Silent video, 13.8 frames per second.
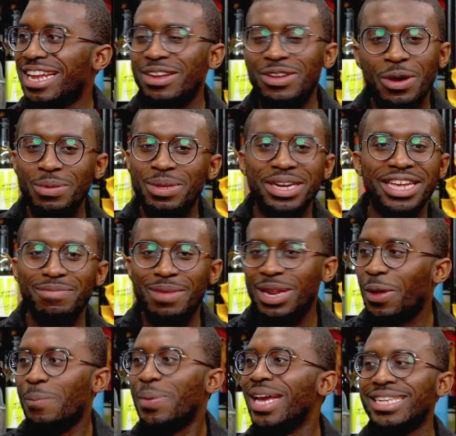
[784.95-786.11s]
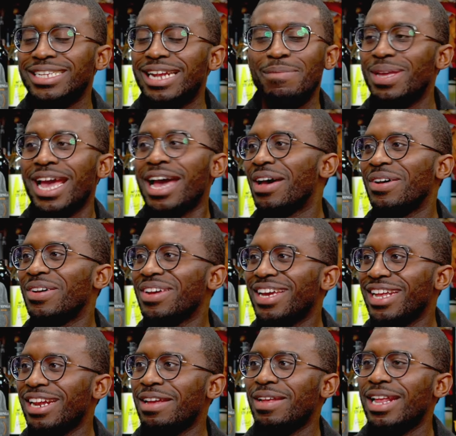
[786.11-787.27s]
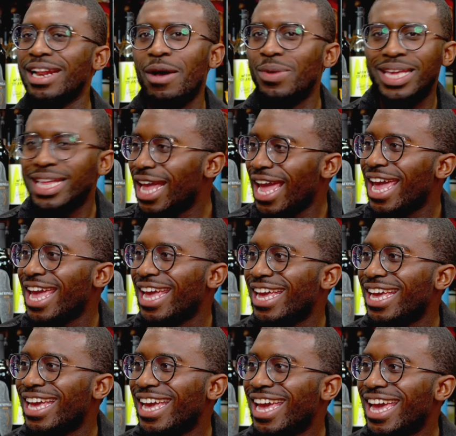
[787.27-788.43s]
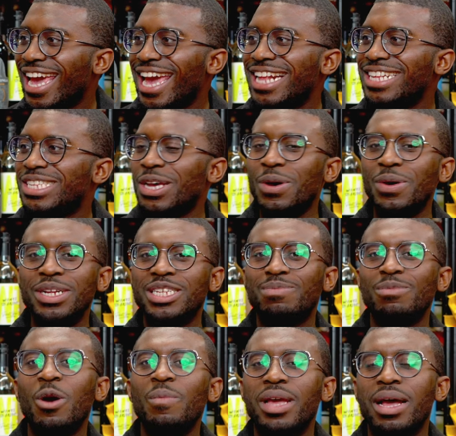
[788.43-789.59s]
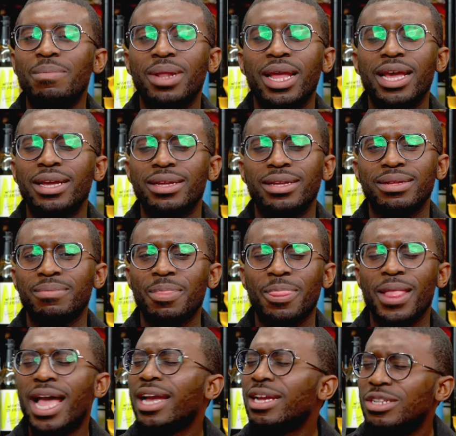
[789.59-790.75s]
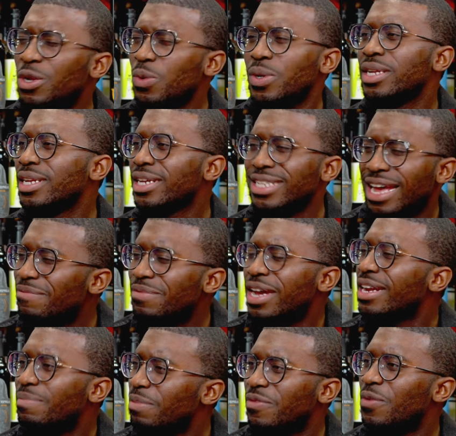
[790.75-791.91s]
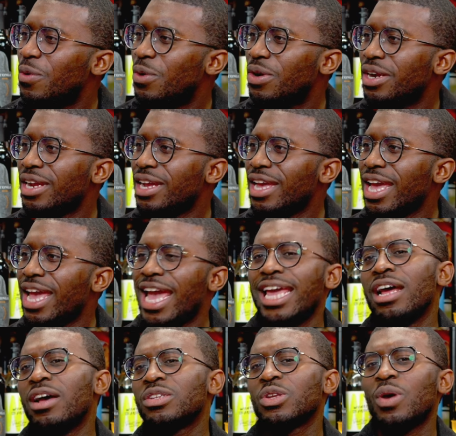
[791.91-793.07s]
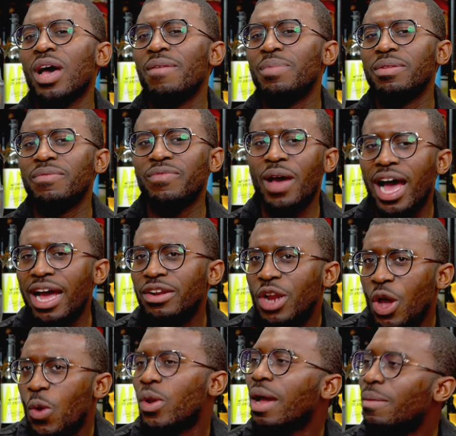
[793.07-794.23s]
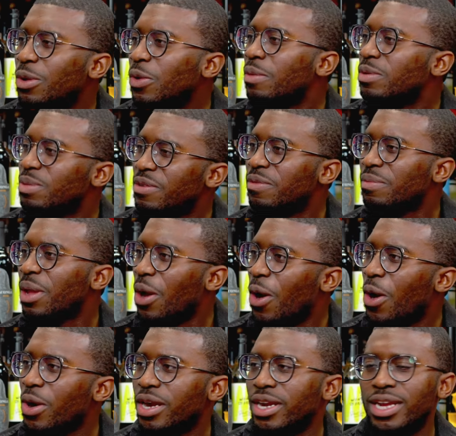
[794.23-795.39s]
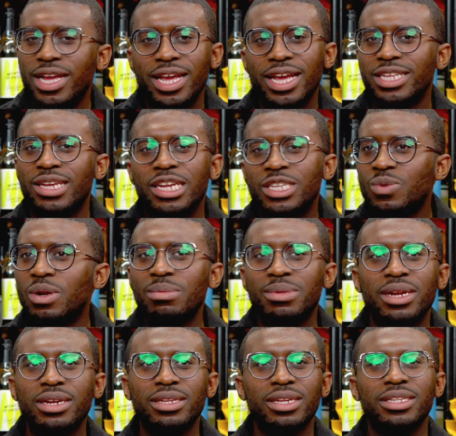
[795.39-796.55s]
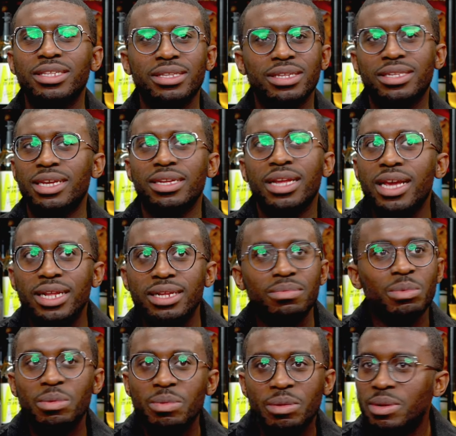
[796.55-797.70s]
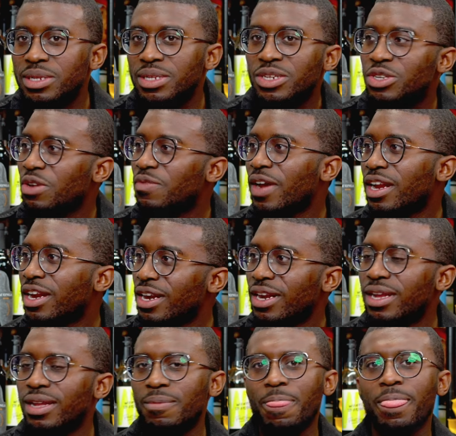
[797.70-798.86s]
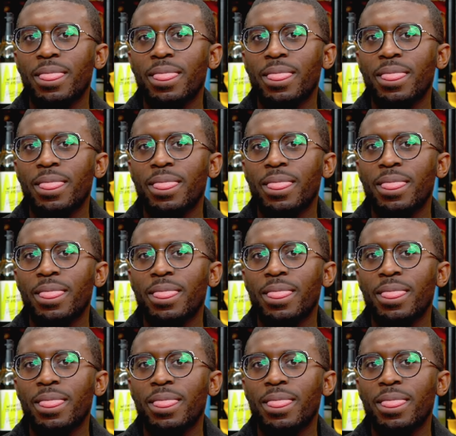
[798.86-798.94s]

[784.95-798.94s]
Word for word: and I'd go up there and get my little pitch, and I'd be uh-huh. out, and I, and I would get an A. Yeah. And so in this moment, I'm like, yeah. I can do it because yeah. I've done it before, mm. and also I've been I know what I'm doing. I'm speaking from the heart. Yeah. So I just went up there and, and said, hey, blah, blah, blah, this is surefire,